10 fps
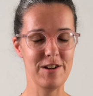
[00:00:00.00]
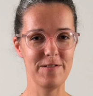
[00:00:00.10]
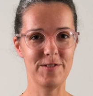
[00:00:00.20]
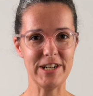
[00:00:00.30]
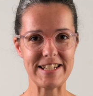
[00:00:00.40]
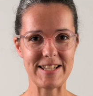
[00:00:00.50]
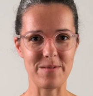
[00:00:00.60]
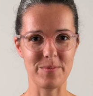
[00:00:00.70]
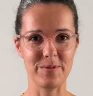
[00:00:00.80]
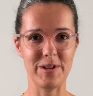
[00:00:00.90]
For
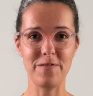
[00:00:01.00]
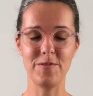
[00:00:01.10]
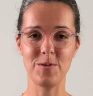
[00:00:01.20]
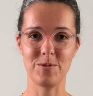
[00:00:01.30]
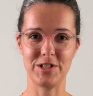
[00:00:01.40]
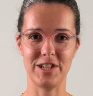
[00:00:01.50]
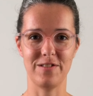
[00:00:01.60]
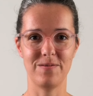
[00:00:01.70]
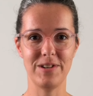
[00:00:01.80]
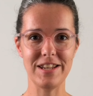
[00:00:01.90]
example, if you're wanting
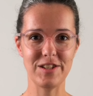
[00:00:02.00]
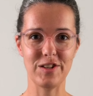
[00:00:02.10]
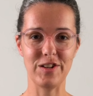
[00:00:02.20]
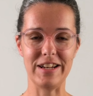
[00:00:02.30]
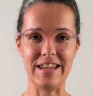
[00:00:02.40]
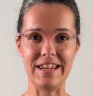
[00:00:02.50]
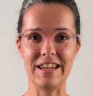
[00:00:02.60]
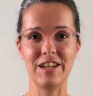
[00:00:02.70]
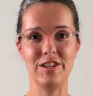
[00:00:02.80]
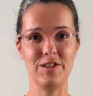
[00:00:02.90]
a red coulis,
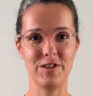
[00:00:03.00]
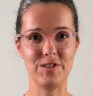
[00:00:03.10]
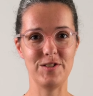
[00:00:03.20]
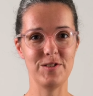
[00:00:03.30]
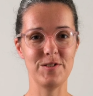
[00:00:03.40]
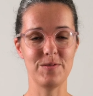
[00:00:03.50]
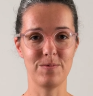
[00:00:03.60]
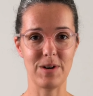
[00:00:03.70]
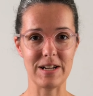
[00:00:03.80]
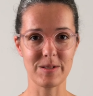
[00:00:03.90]
you could use
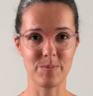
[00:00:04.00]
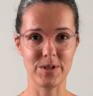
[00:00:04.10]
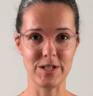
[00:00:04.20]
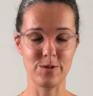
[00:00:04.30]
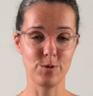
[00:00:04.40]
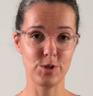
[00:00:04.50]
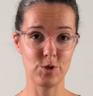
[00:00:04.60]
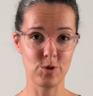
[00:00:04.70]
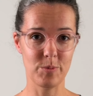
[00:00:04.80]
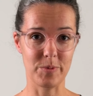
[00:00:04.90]
raspberries or
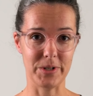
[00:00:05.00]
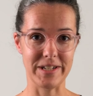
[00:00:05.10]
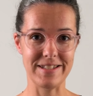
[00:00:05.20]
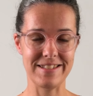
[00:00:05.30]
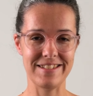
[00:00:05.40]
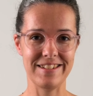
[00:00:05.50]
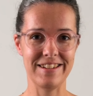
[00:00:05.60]
strawberries.